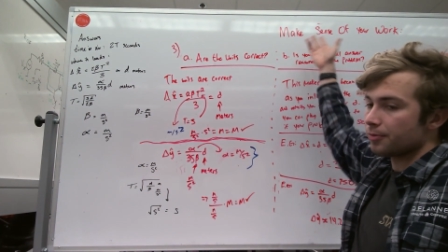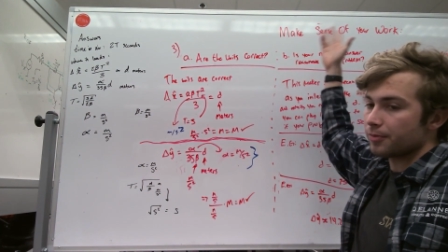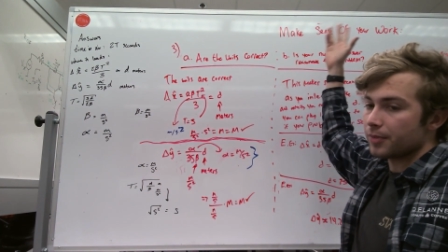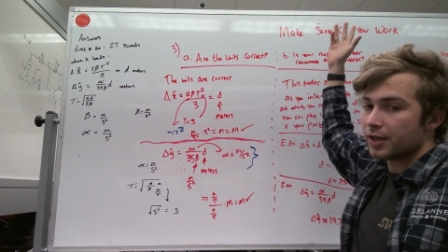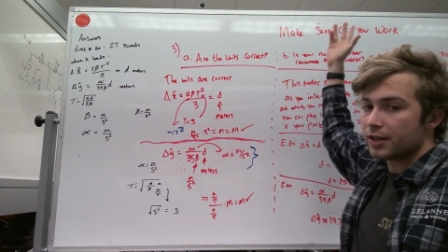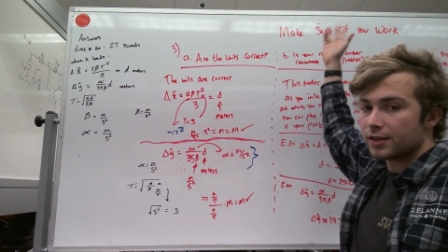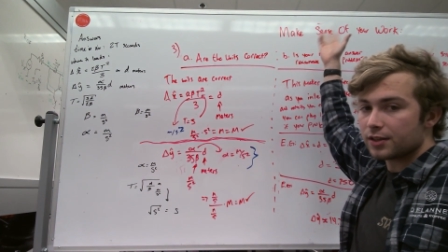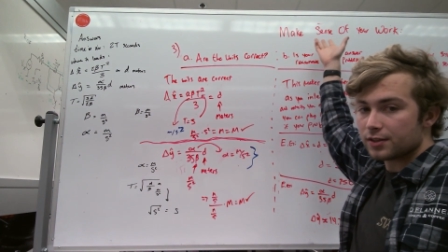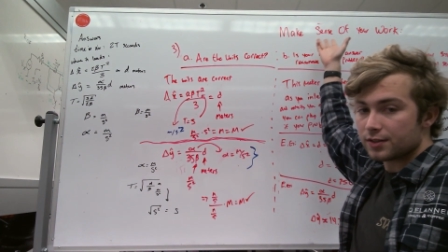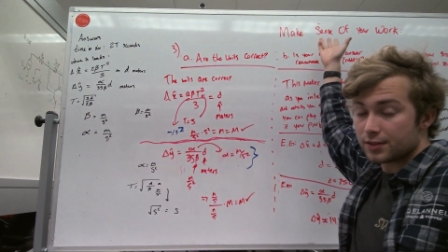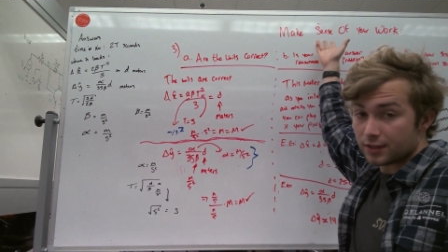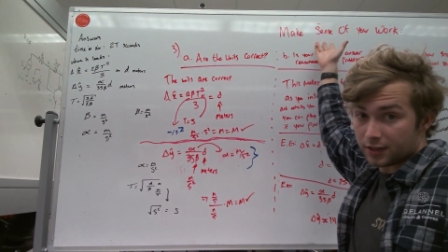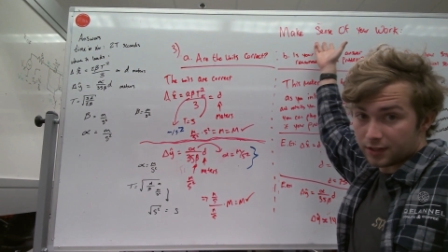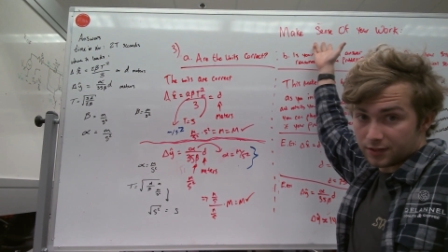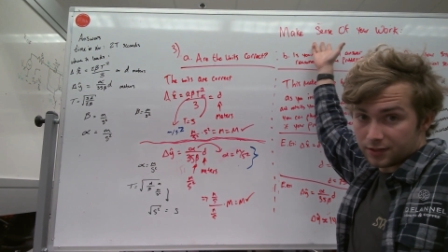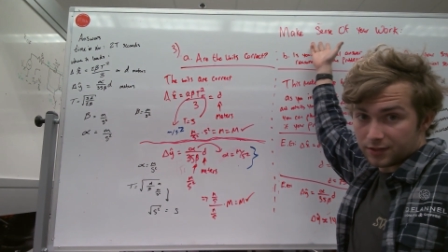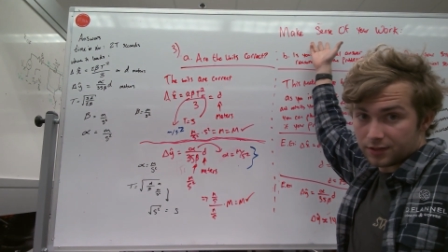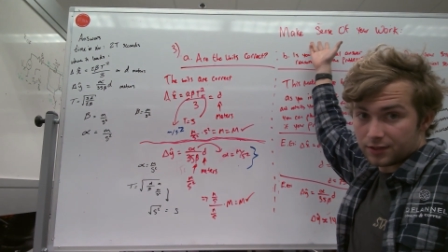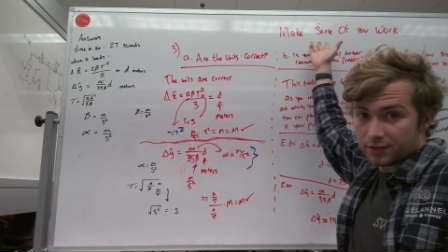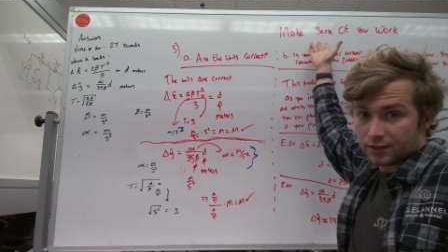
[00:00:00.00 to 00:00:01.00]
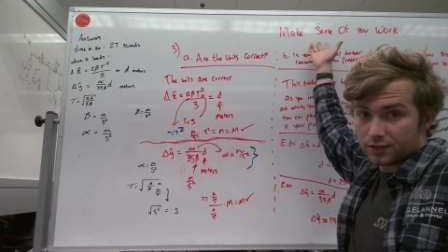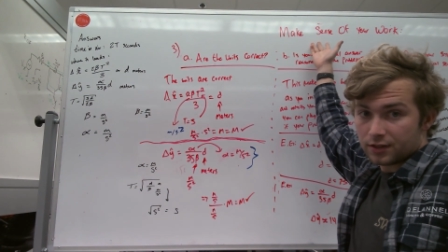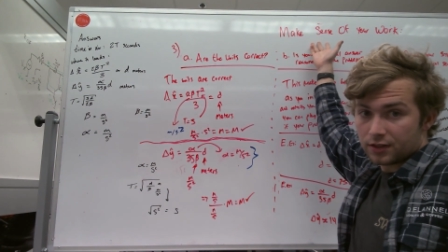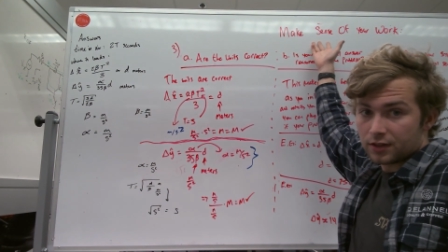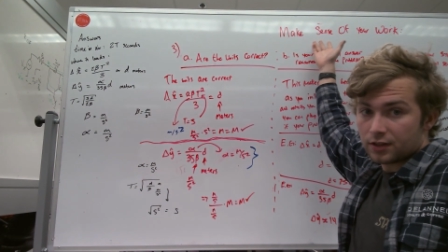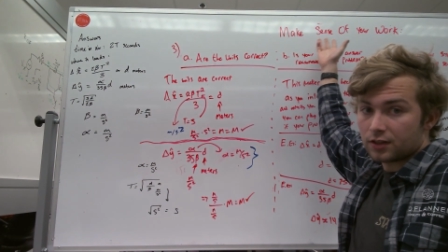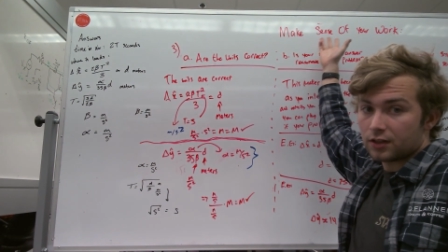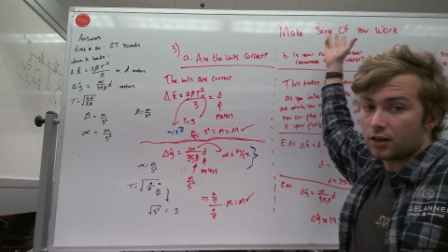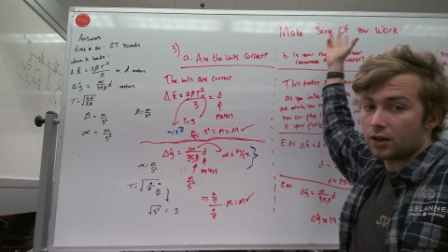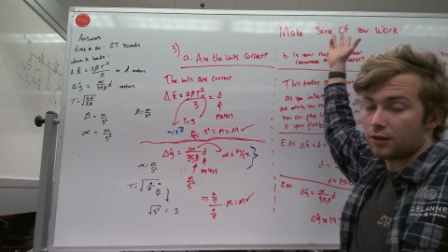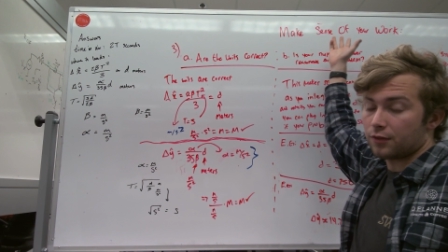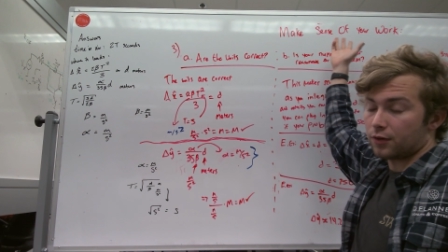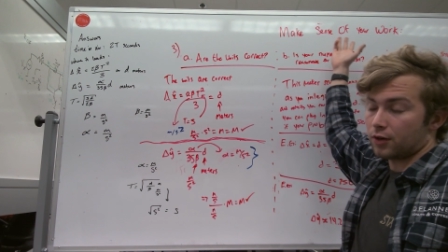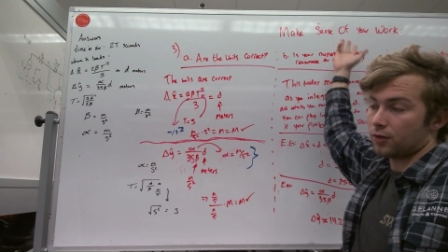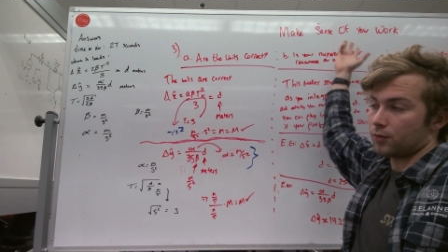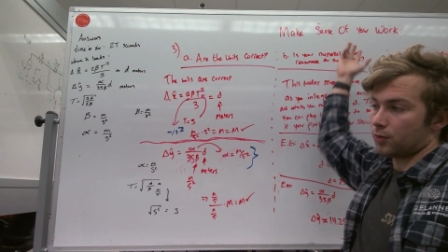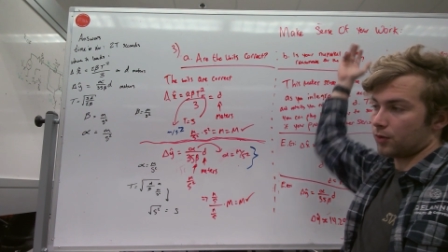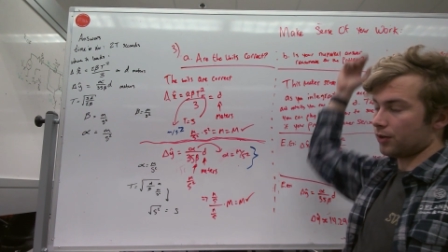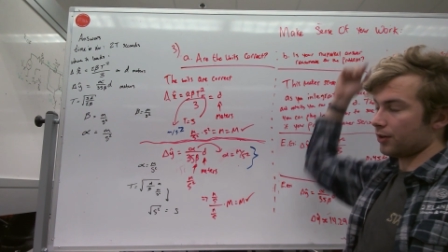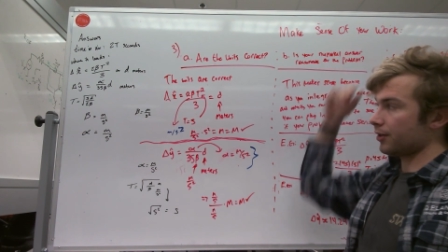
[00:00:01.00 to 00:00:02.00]
making sense of our
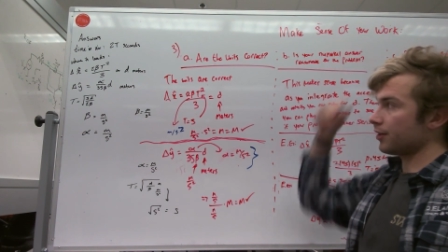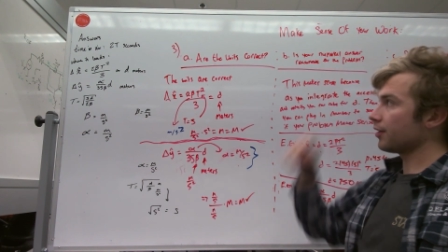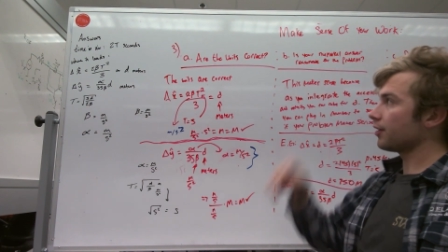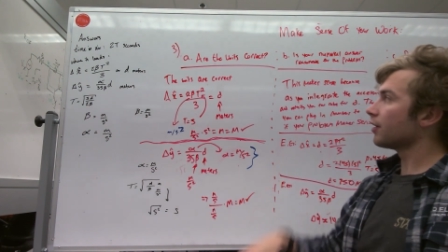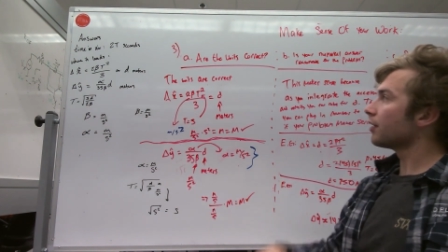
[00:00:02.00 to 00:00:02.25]
work.